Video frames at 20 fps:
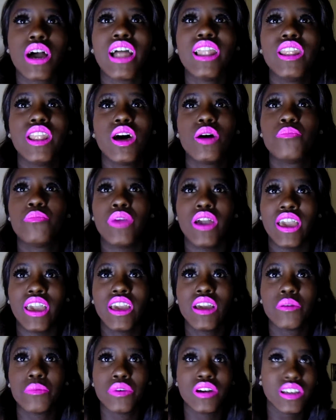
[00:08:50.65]
I love
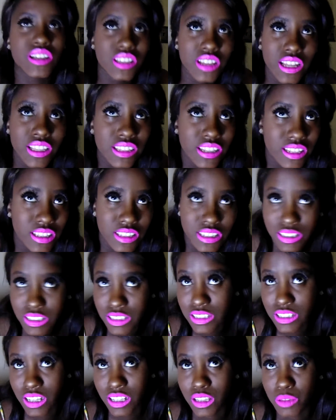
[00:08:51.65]
pink, but I think this
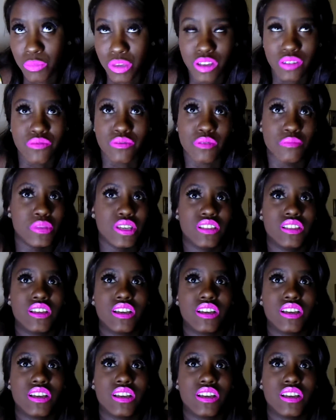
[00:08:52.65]
is not the pink for me.